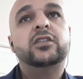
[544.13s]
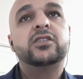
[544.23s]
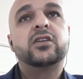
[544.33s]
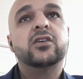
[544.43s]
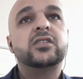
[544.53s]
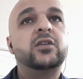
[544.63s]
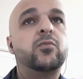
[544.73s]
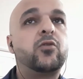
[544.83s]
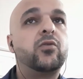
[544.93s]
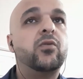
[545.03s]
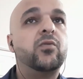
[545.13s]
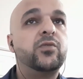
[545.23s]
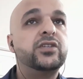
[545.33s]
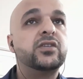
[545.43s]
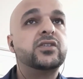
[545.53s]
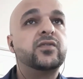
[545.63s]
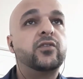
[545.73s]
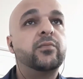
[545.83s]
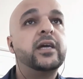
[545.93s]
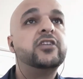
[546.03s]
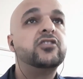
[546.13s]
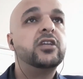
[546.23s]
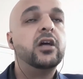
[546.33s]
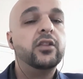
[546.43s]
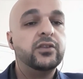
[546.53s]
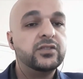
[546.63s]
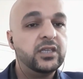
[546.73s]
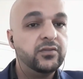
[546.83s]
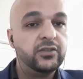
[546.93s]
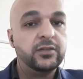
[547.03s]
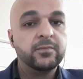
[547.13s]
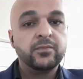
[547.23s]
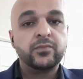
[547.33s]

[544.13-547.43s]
discussing moral reasons for managing health and safety.